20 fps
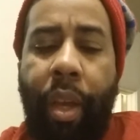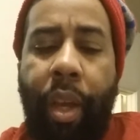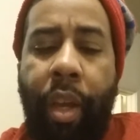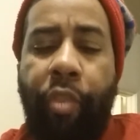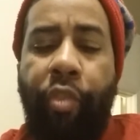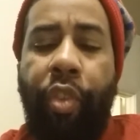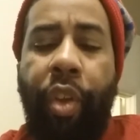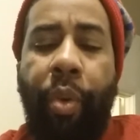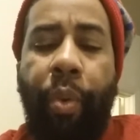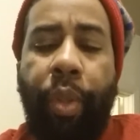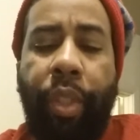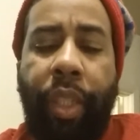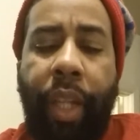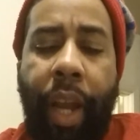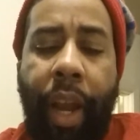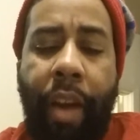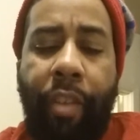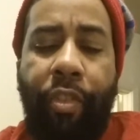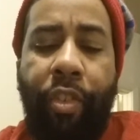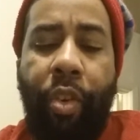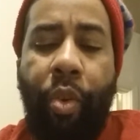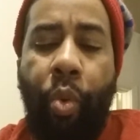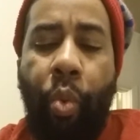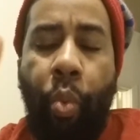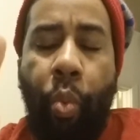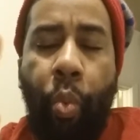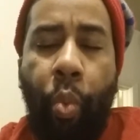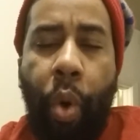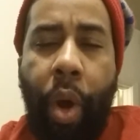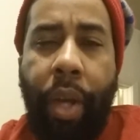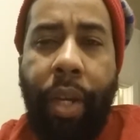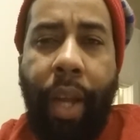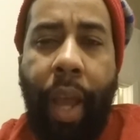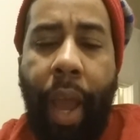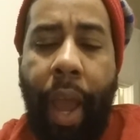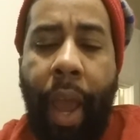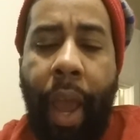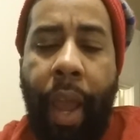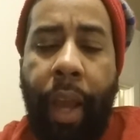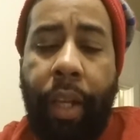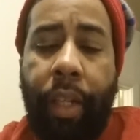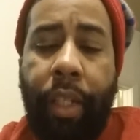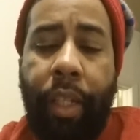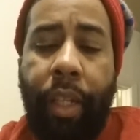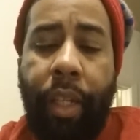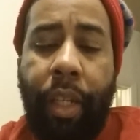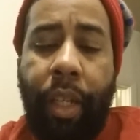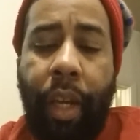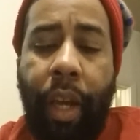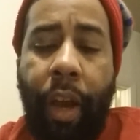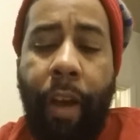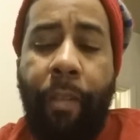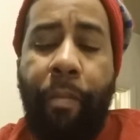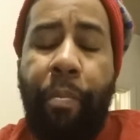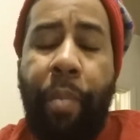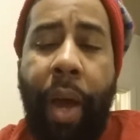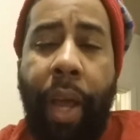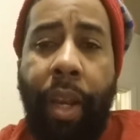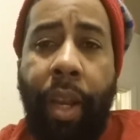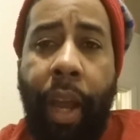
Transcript: If there was ever one act of my